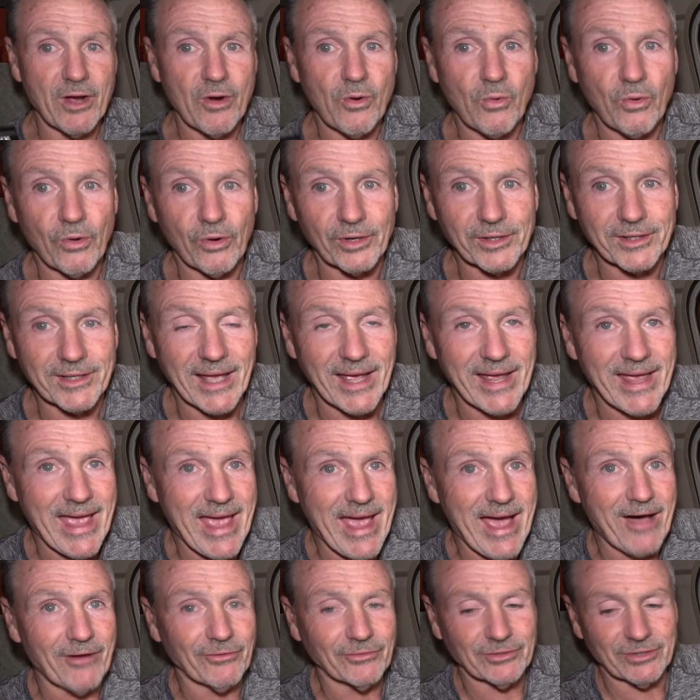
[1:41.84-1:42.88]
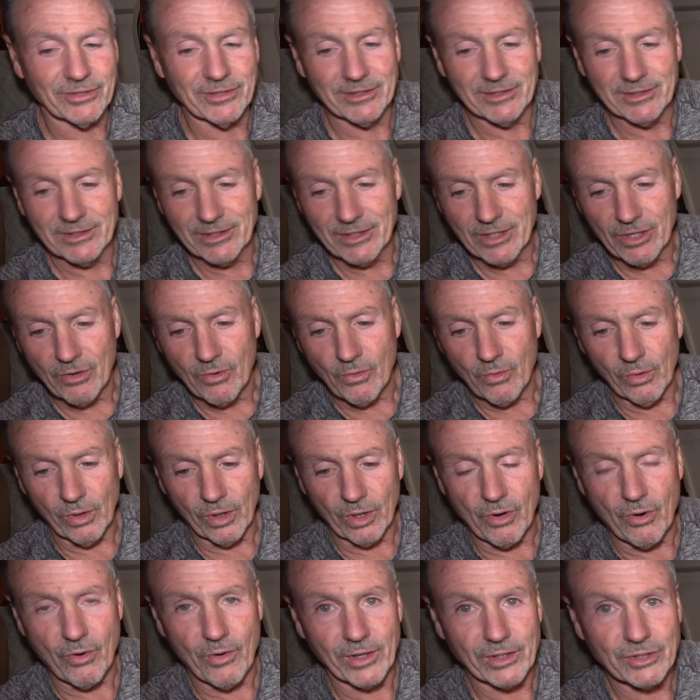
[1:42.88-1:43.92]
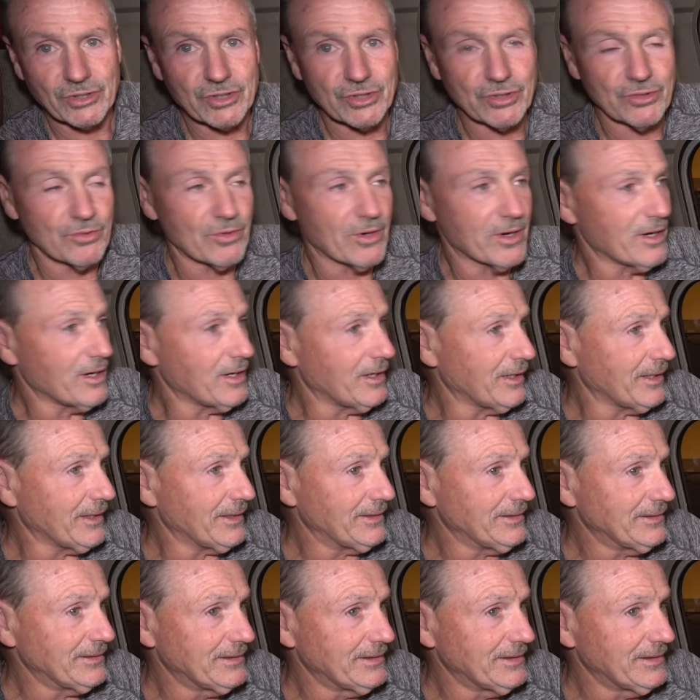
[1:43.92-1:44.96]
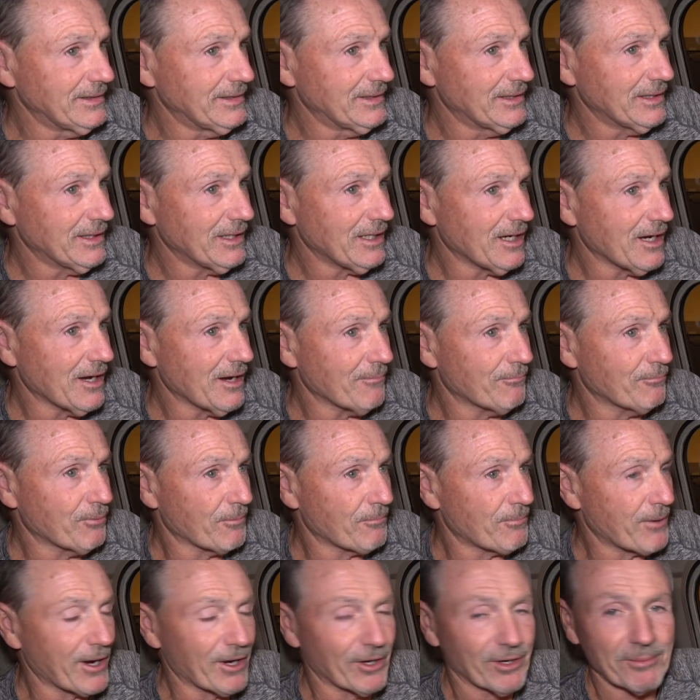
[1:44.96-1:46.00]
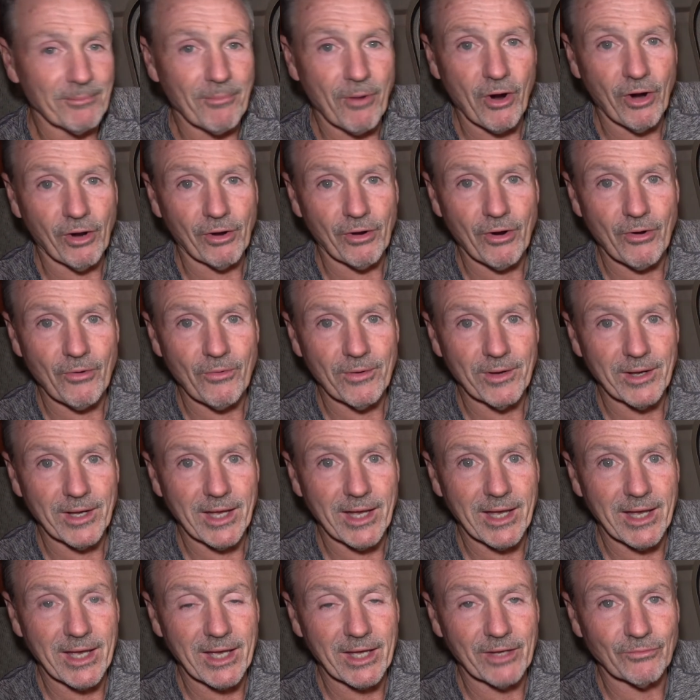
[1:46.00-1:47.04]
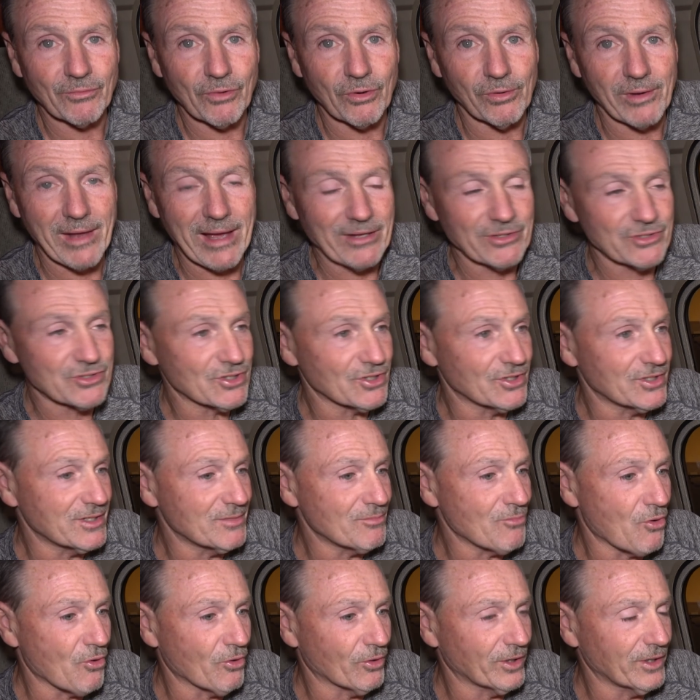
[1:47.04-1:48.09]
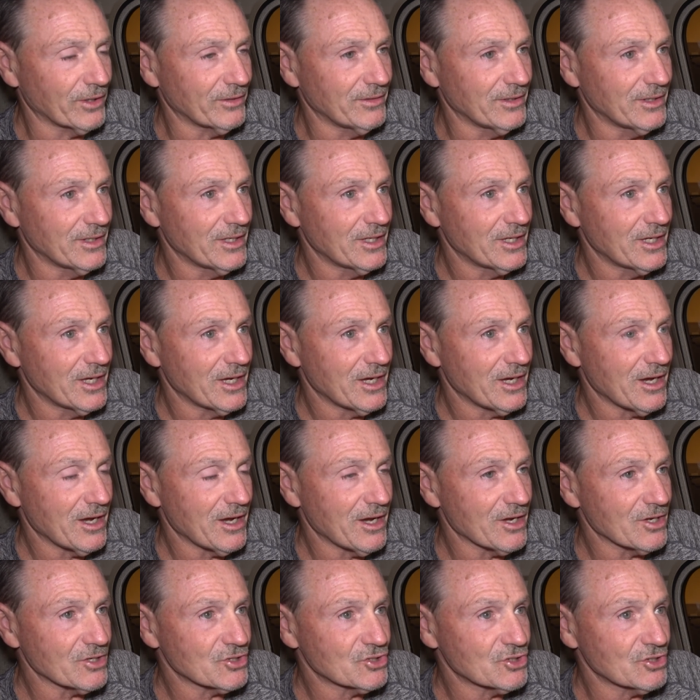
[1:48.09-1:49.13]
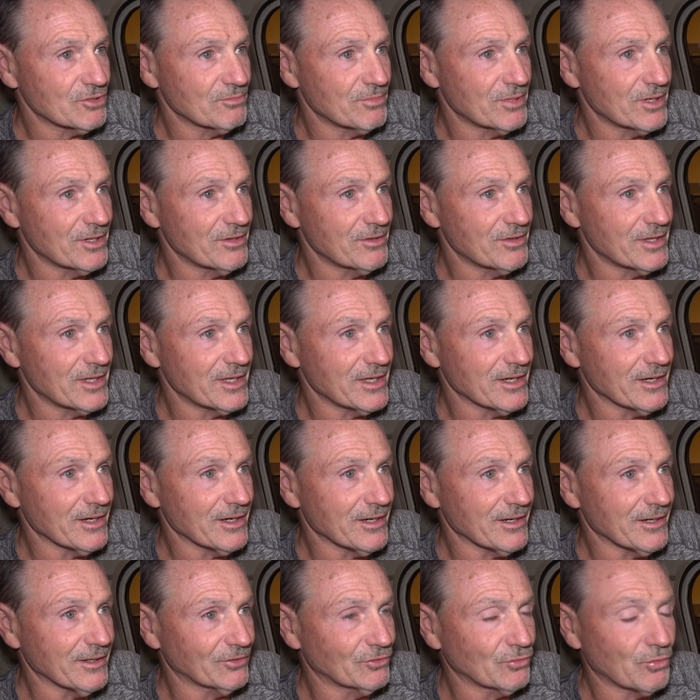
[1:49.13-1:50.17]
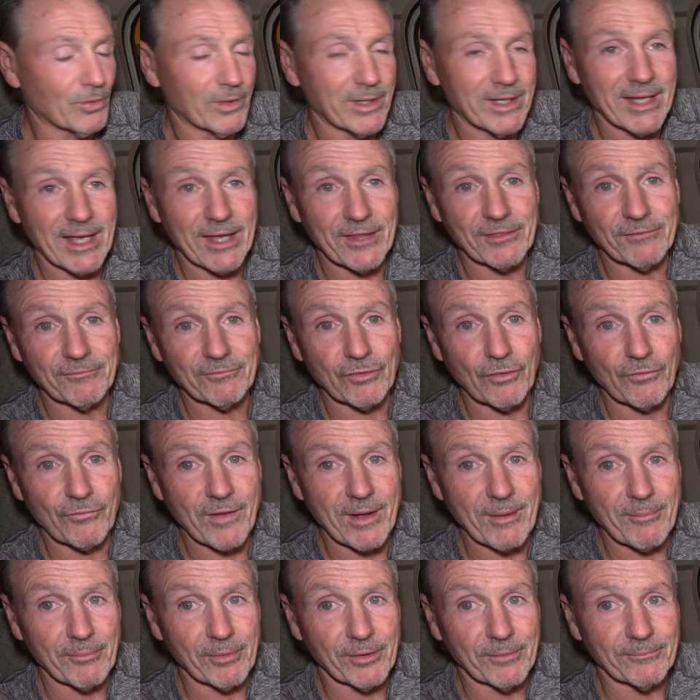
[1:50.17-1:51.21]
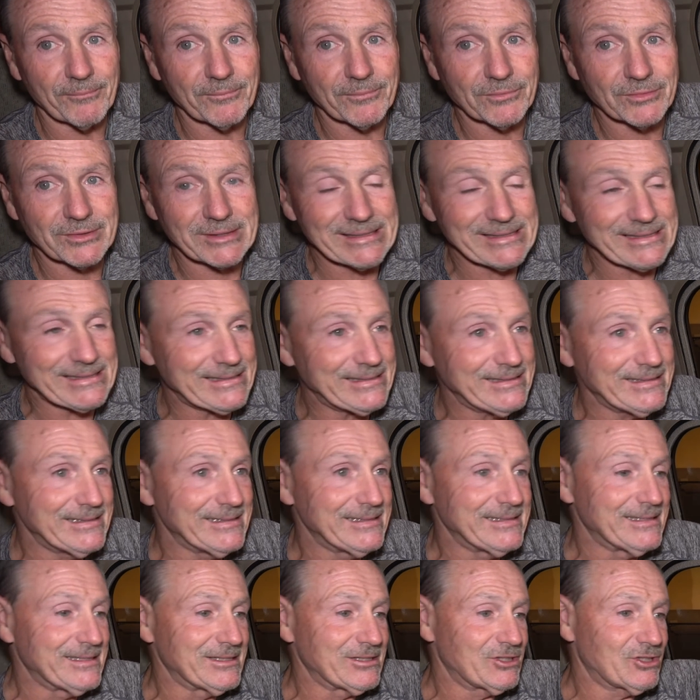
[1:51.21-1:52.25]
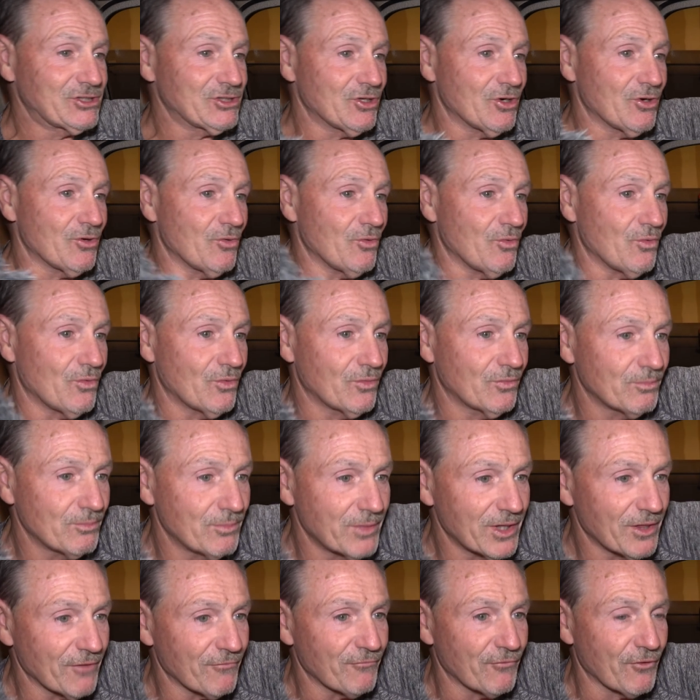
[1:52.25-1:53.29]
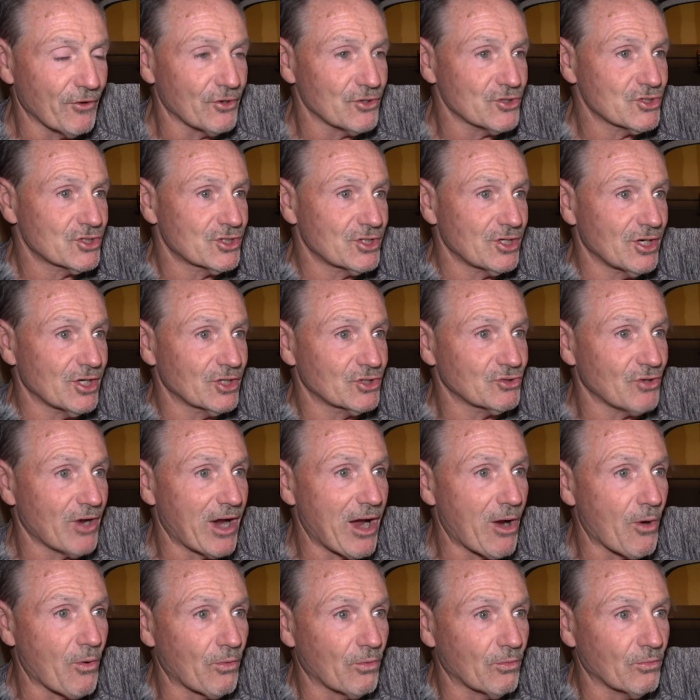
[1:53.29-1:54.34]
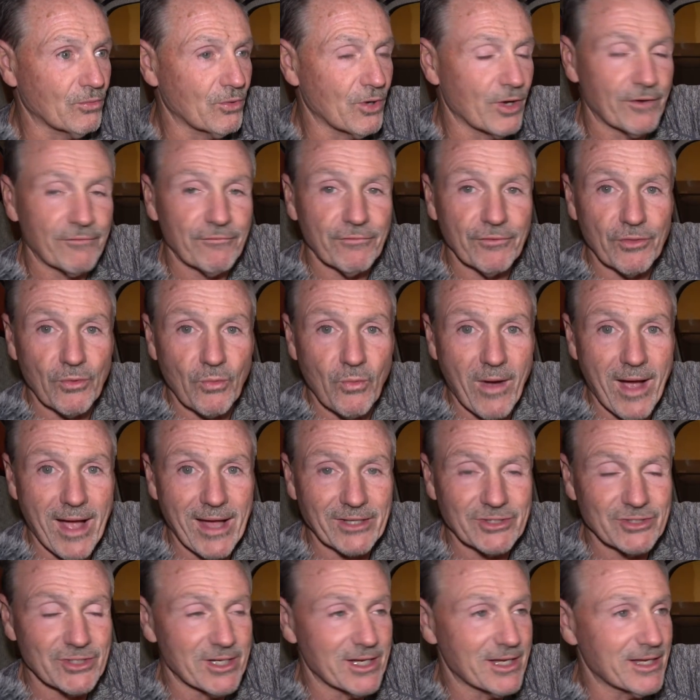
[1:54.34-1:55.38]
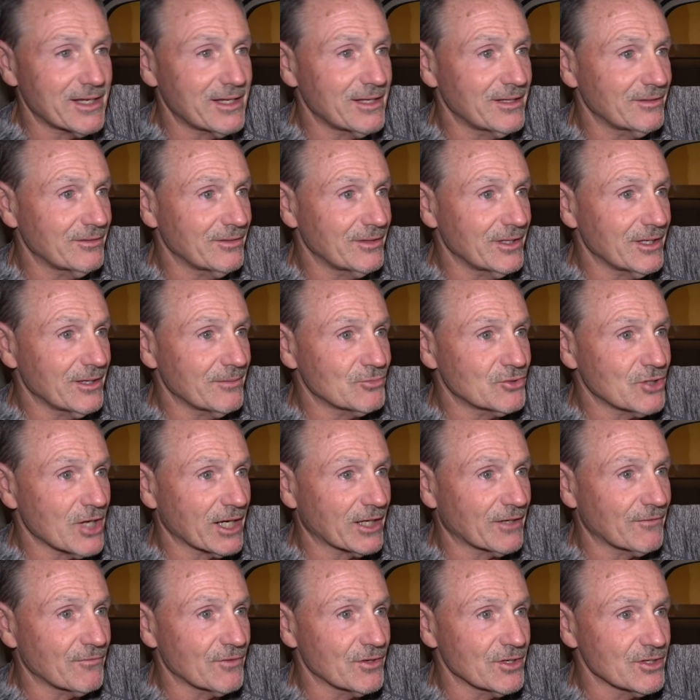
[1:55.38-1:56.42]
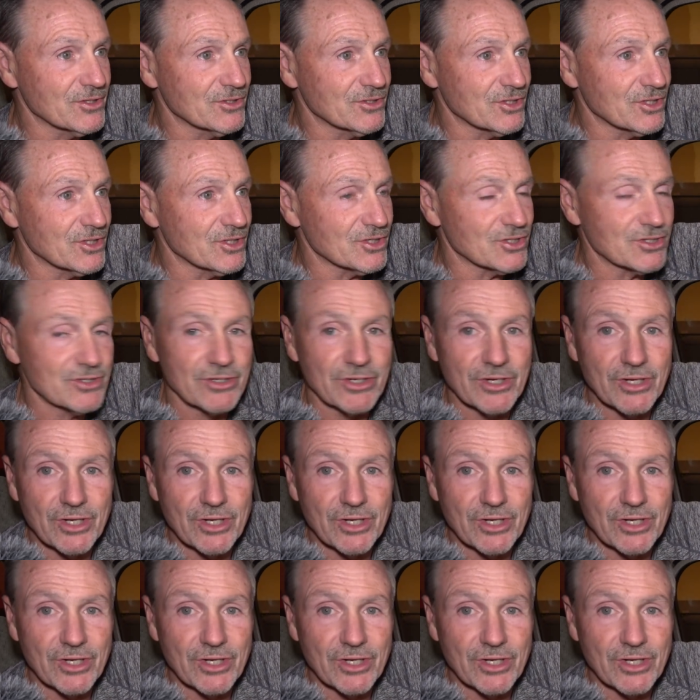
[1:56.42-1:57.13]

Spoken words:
we're a day out. We're going to prepare tomorrow and roll out Sunday morning. Should be the 28th of November. Okay, so be the first trial run for the YJ. The objective is